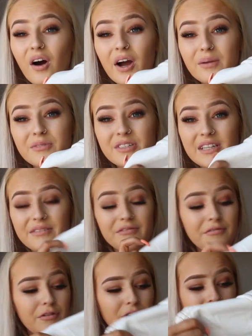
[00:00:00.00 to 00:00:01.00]
I'm just
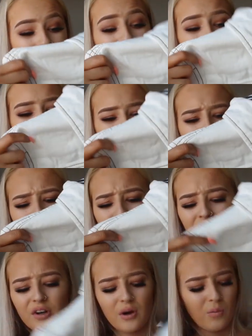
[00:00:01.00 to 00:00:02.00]
living for it. Don't
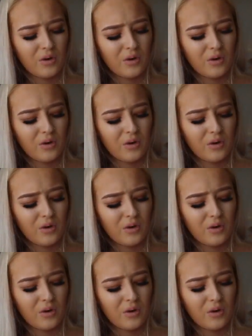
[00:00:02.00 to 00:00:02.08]
quite know